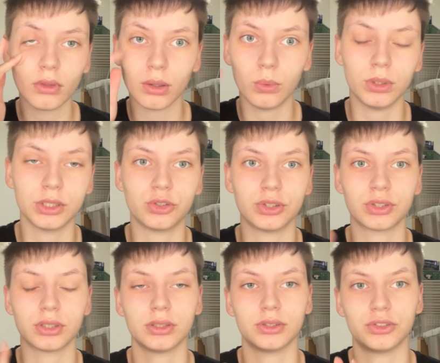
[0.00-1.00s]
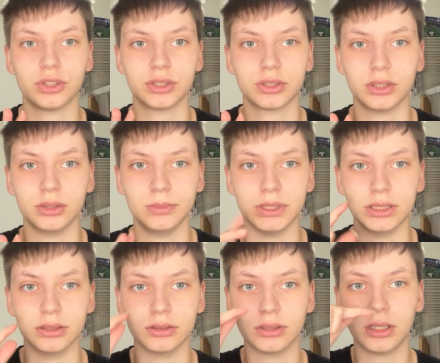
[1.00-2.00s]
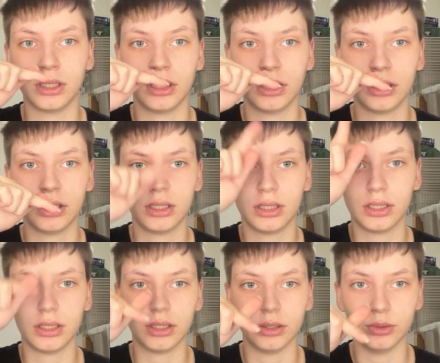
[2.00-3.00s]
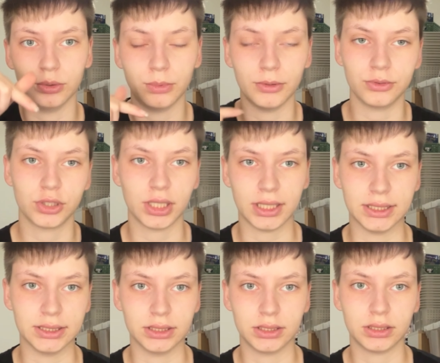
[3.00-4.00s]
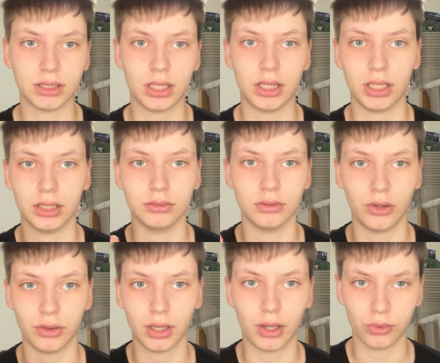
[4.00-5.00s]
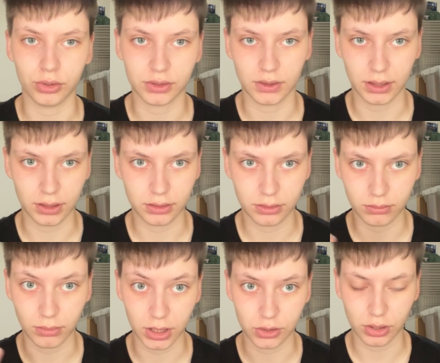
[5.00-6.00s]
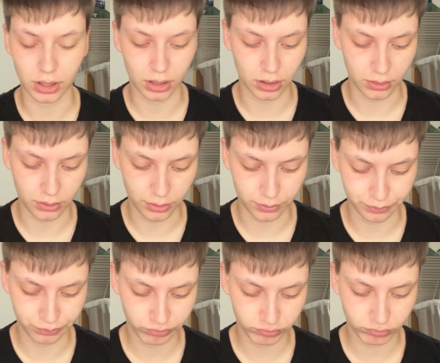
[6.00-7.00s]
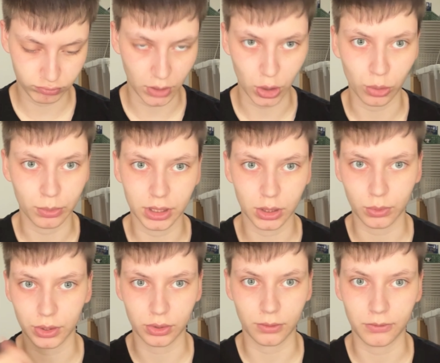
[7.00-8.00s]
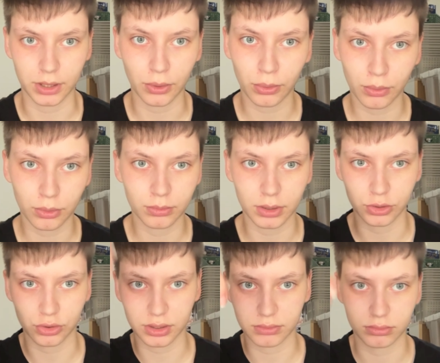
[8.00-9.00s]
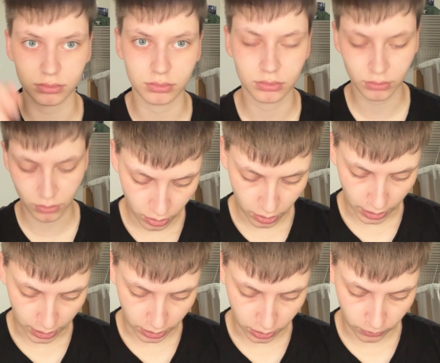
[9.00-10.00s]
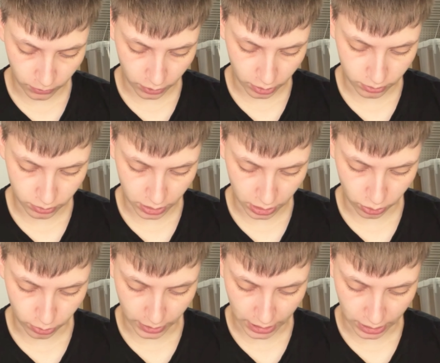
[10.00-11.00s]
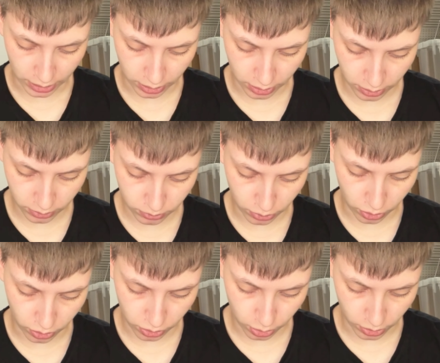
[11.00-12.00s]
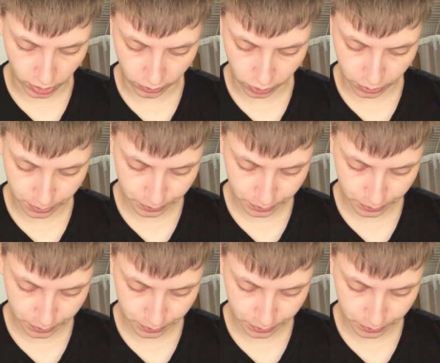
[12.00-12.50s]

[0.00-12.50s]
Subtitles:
which is just gonna be a loop of chains, and then on the other side matching an opening where you can feed it through and just hang it from like your bag, purse, whatever.